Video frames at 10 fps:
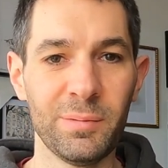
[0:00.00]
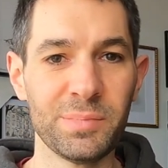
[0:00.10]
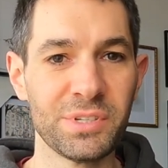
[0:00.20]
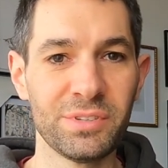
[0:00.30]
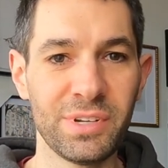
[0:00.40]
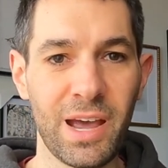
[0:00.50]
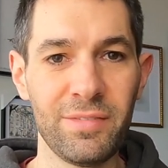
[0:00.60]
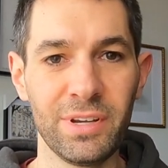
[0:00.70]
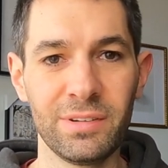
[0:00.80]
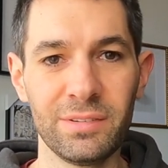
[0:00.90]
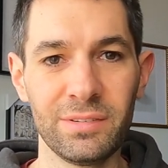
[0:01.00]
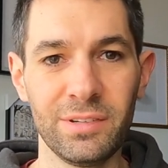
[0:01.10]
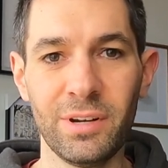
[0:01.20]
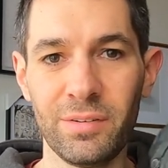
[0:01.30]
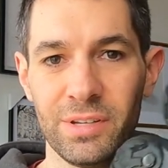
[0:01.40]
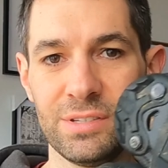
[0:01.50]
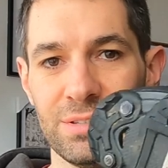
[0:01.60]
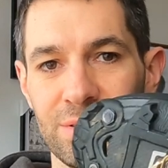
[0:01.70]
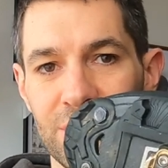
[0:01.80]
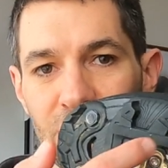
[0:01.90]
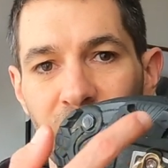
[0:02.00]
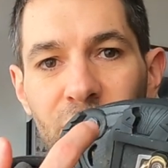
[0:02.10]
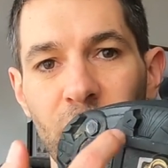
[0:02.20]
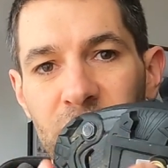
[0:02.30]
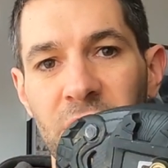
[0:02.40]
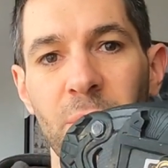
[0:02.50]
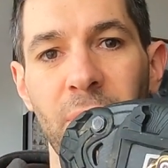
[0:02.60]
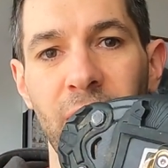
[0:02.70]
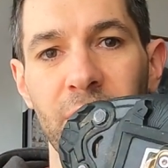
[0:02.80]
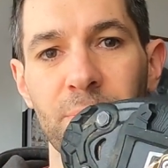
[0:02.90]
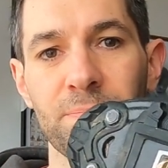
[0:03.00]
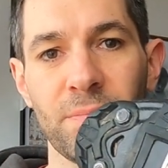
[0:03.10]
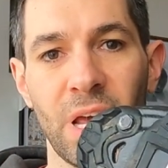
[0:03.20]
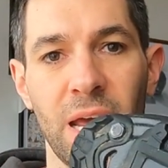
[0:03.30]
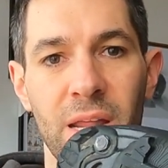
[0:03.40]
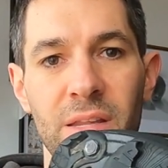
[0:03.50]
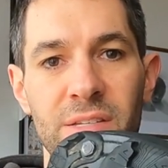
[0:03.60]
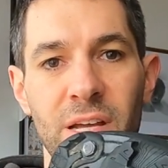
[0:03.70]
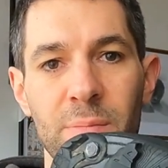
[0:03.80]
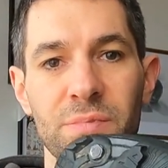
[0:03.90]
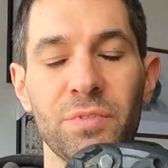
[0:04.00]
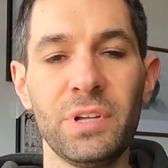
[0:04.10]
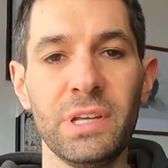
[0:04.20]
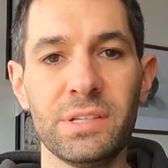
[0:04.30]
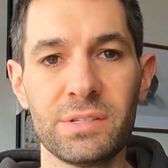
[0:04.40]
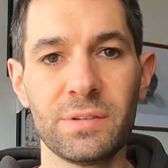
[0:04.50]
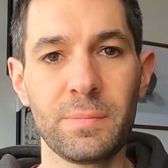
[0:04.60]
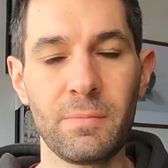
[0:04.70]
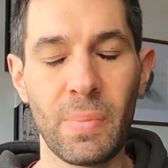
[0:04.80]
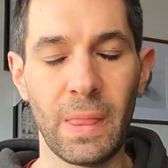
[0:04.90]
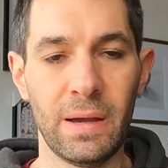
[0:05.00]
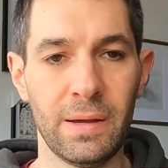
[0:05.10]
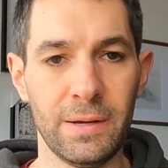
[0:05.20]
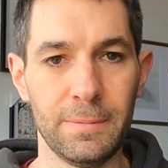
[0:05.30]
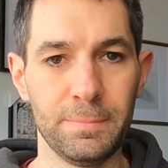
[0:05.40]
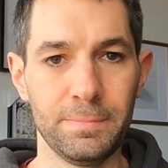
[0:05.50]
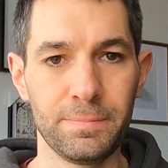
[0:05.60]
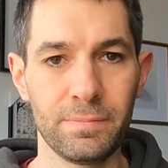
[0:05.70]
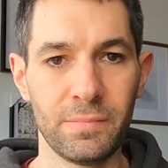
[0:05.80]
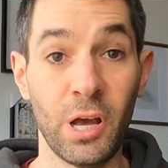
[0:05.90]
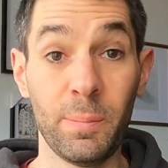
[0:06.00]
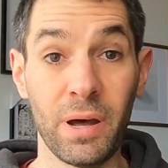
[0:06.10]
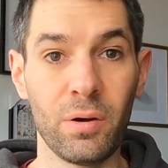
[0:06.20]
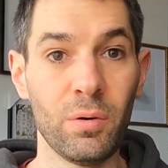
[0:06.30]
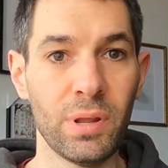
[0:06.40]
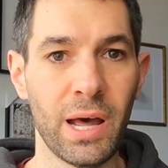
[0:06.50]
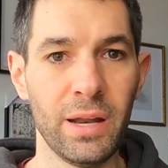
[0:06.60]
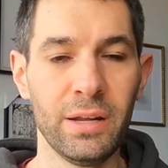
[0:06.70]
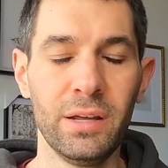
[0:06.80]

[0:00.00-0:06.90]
So having these big grips on the bottom and these types of cleats help out a whole lot.